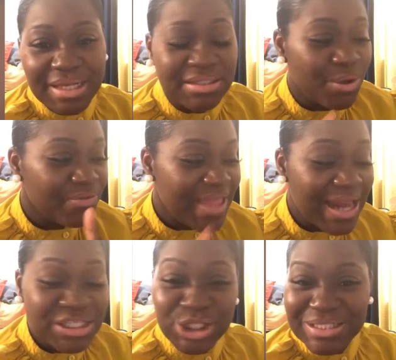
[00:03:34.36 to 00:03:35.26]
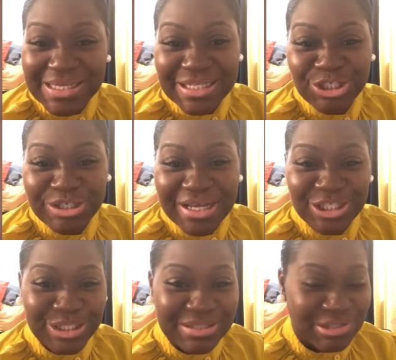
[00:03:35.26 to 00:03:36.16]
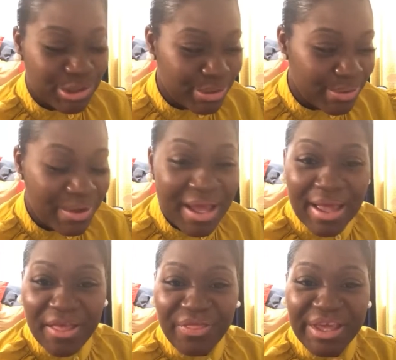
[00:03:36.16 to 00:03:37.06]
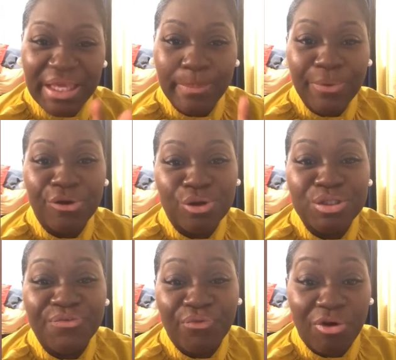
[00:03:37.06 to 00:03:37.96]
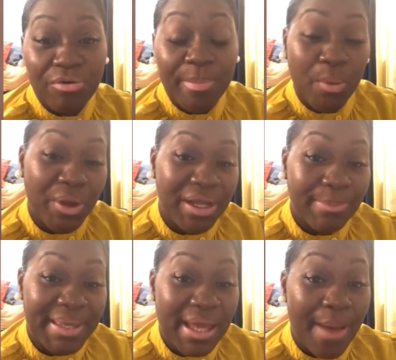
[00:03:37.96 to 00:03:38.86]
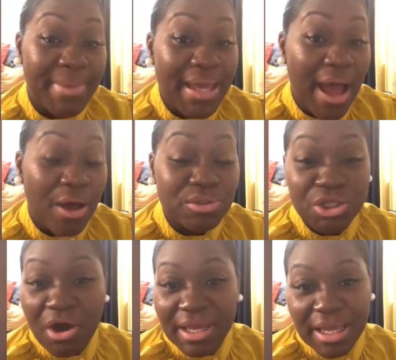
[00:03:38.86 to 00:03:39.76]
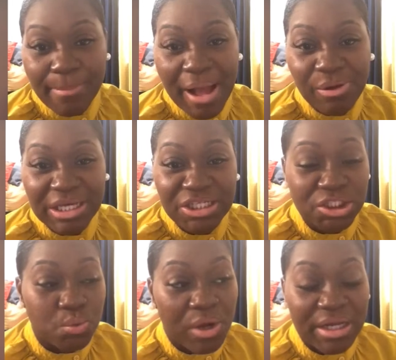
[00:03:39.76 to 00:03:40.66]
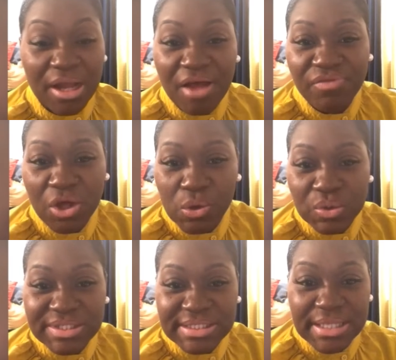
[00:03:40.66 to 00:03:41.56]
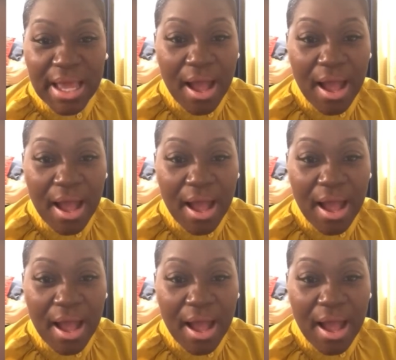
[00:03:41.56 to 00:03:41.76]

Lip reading: So that is just the introduction to the Pearls Forum, and we're going to be coming out talking about each one of those